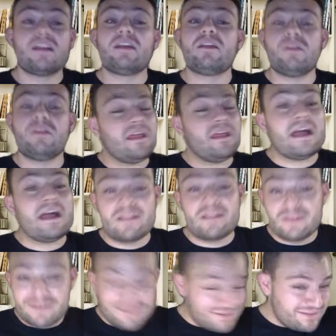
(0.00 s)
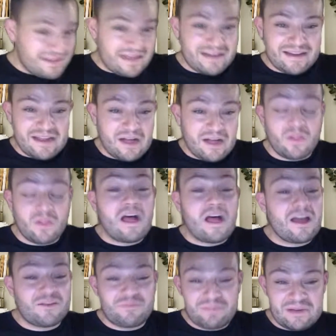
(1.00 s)
An island that a lot
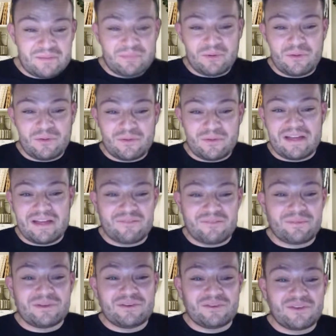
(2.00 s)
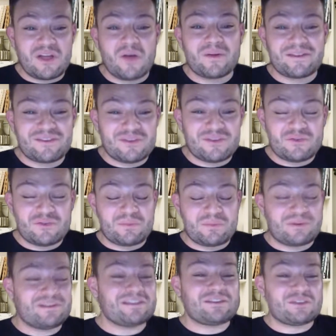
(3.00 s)
of people have been going to,
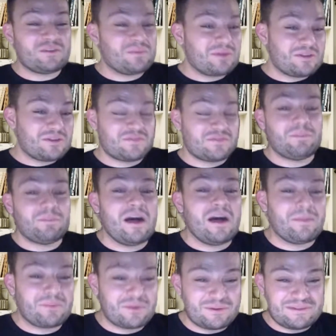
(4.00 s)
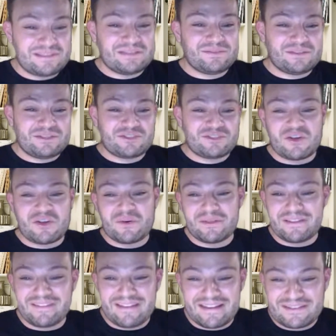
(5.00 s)
particularly because of a popular TV show in the
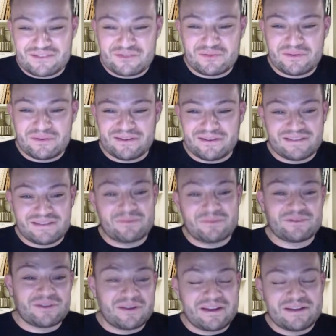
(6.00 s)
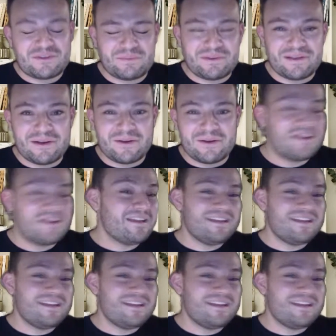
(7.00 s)
last 2 years that was on HBO.